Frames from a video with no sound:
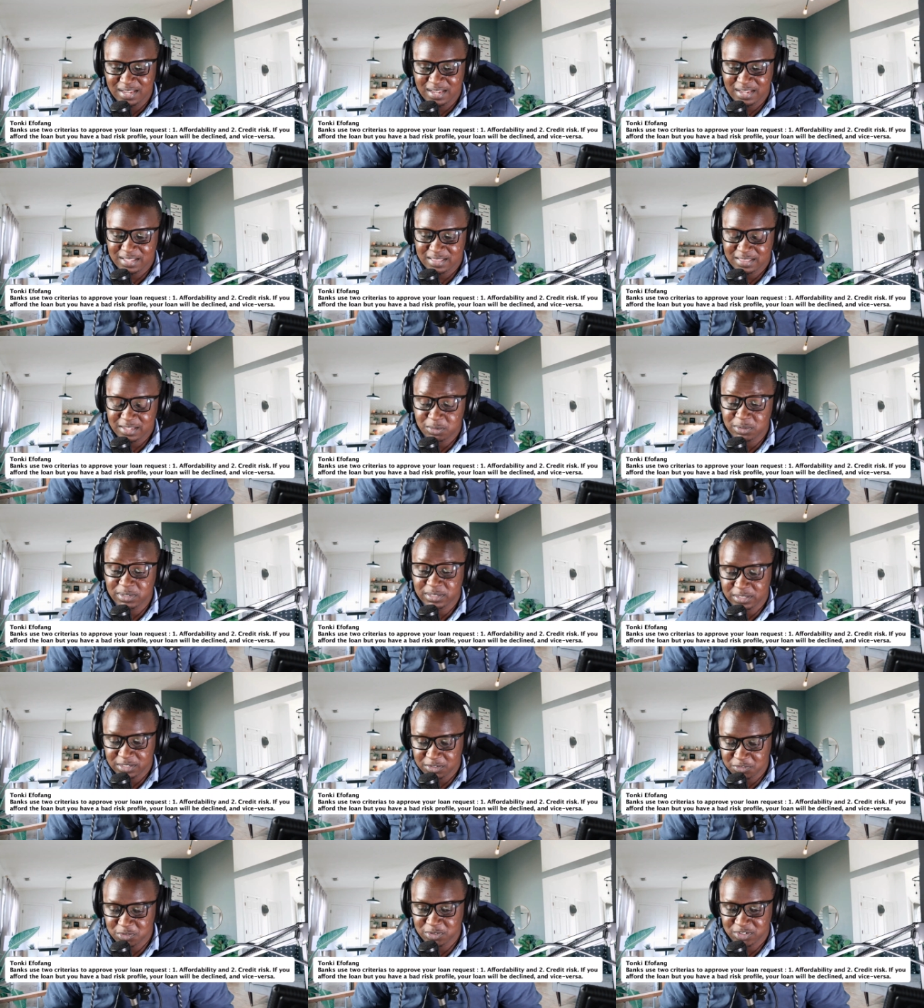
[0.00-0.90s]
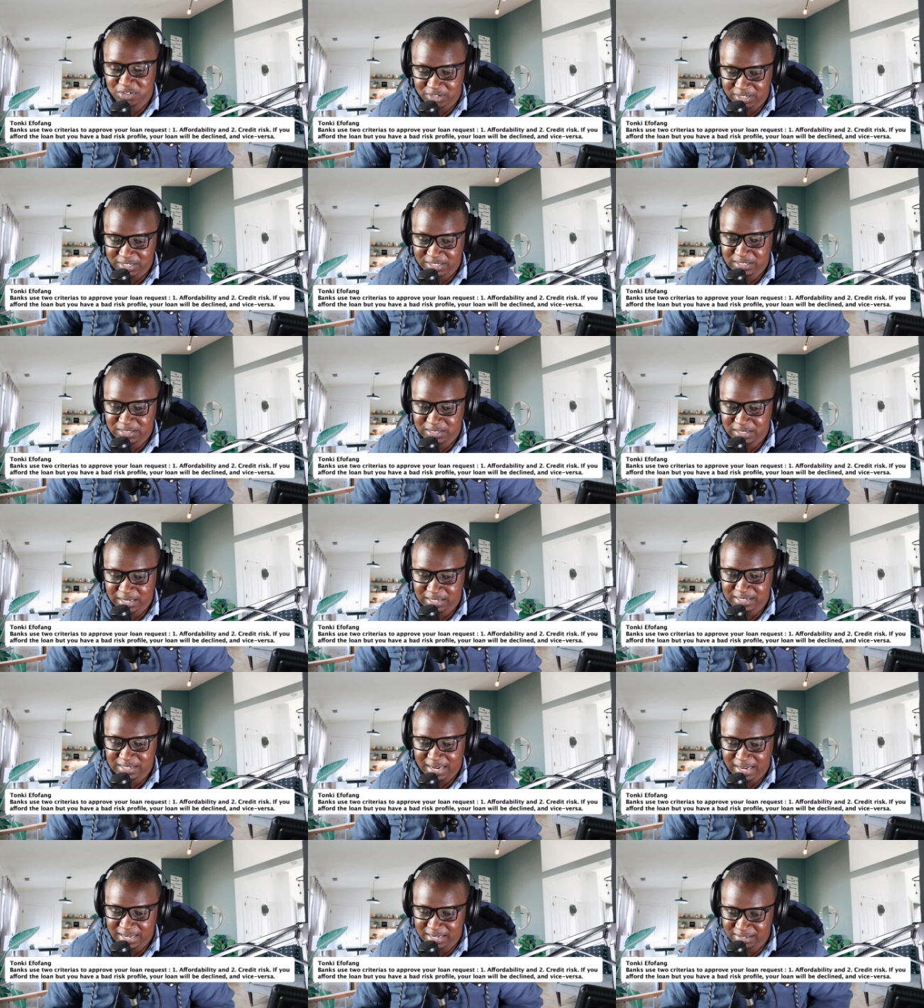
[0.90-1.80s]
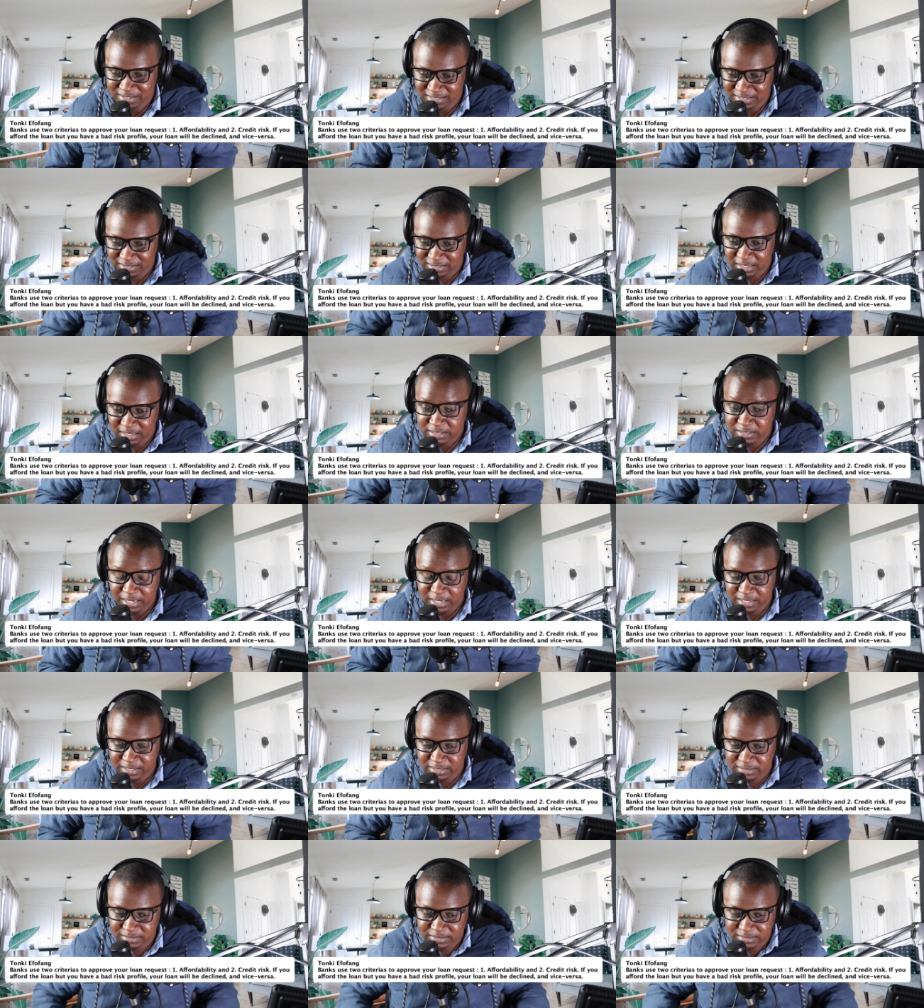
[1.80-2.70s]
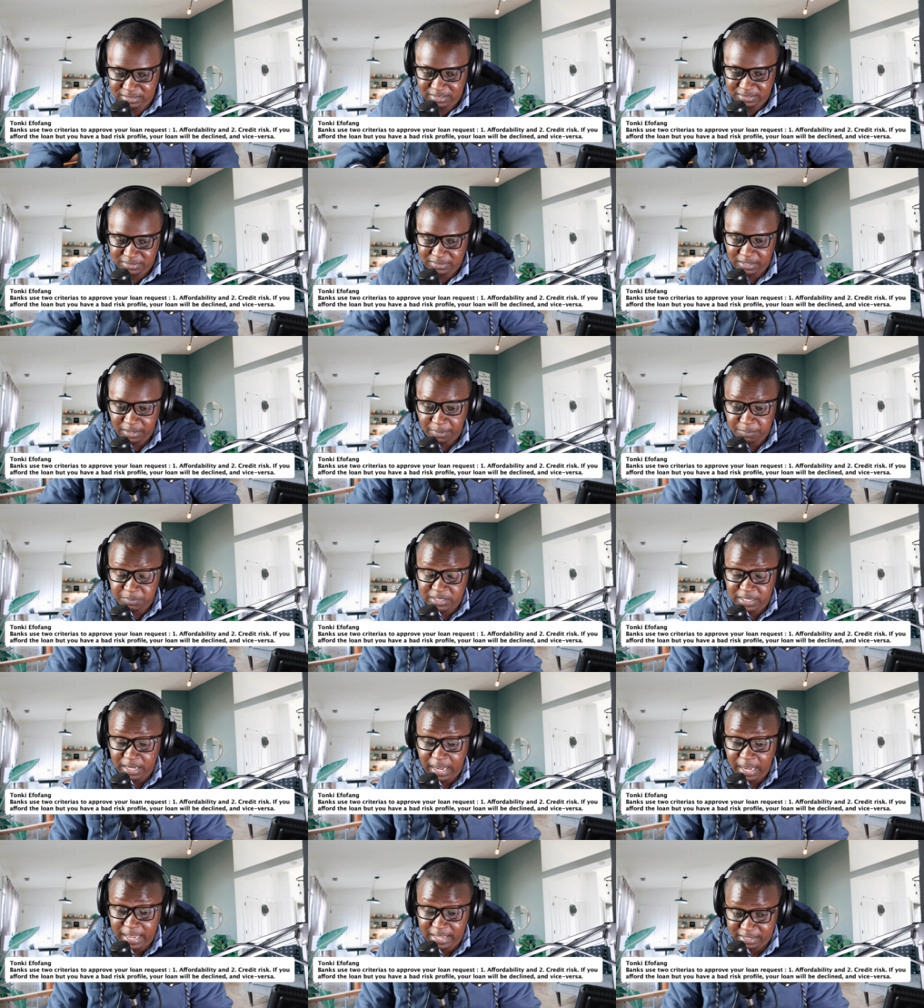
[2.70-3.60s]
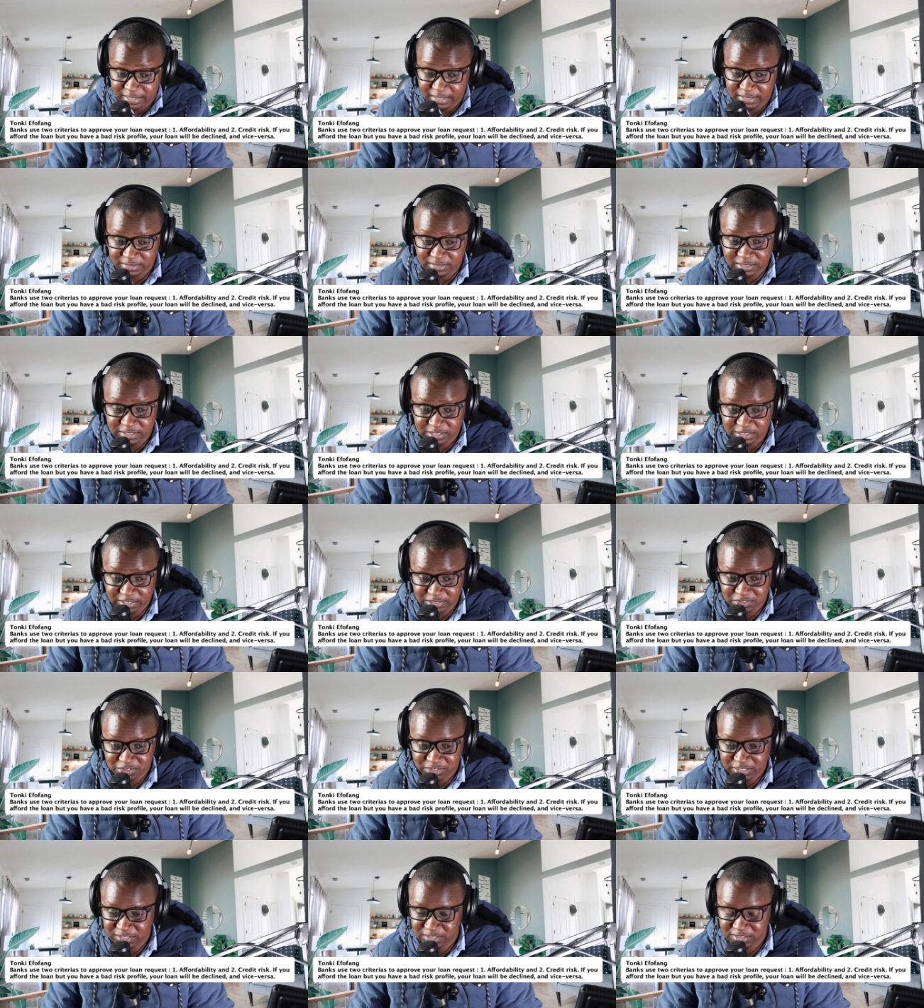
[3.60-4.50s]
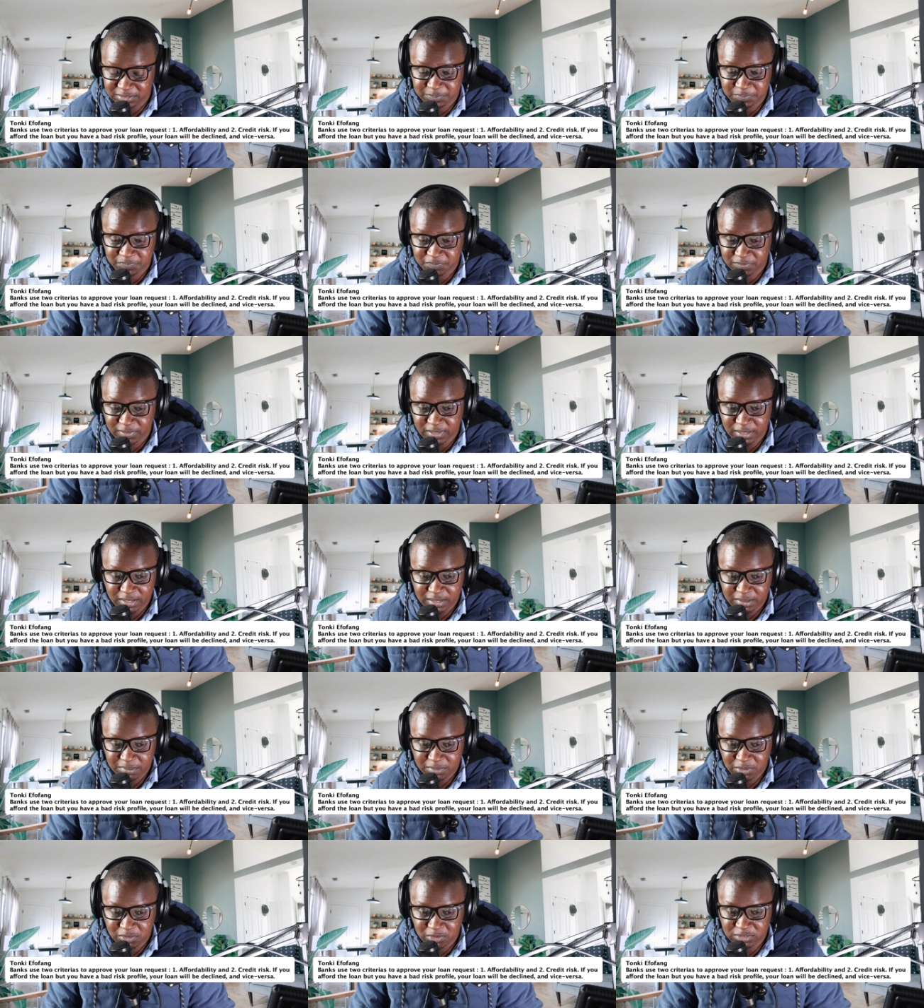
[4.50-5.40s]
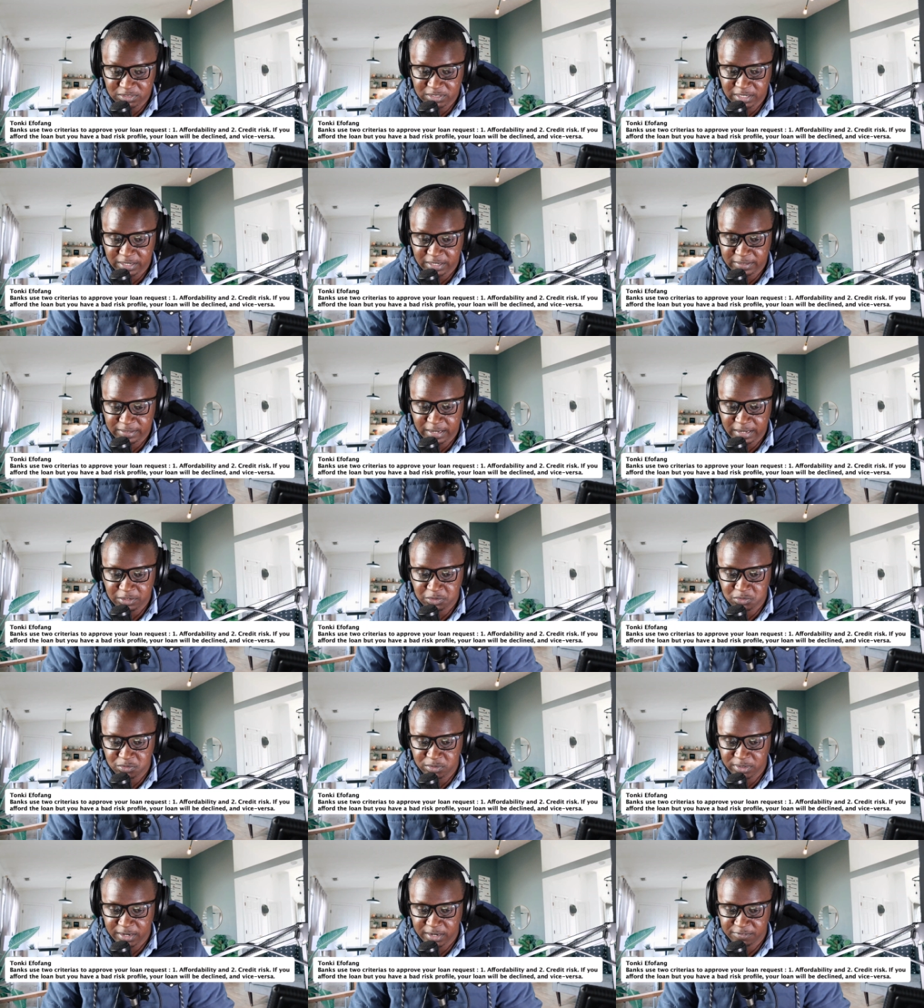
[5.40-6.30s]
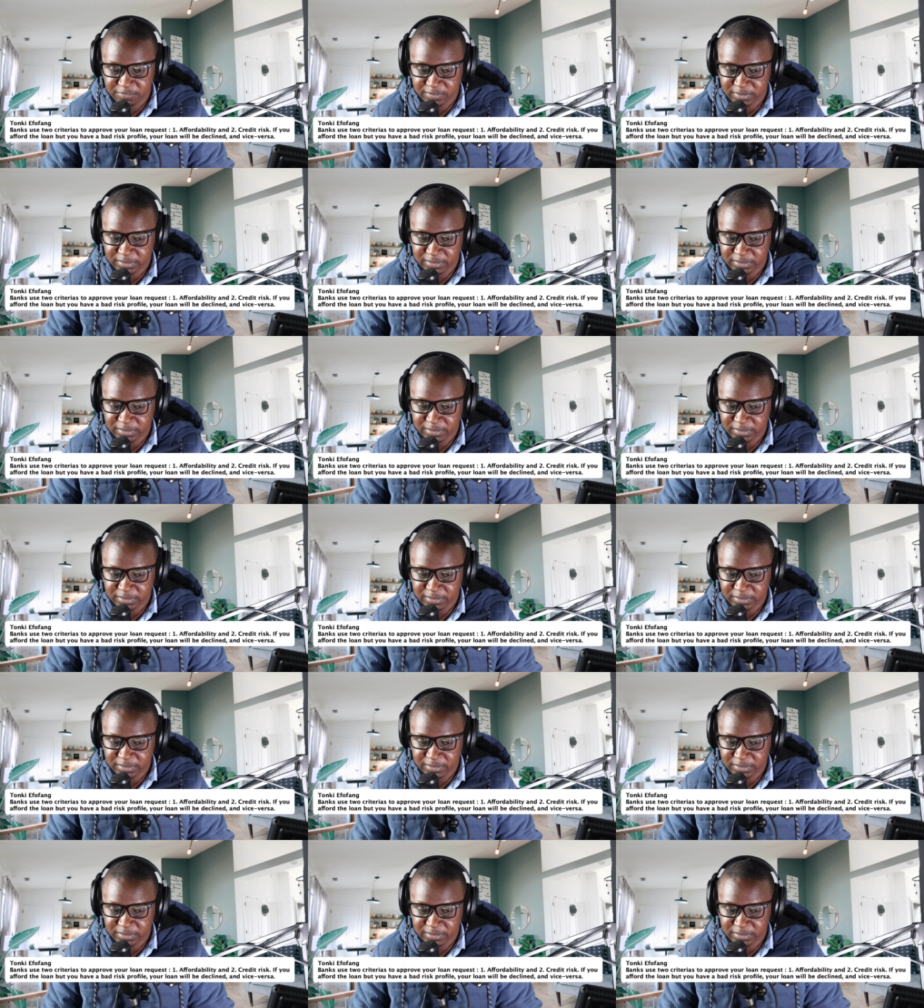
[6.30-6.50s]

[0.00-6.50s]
they will give you credit at higher rate, at higher risk. I mean higher rate interest rates, because they do have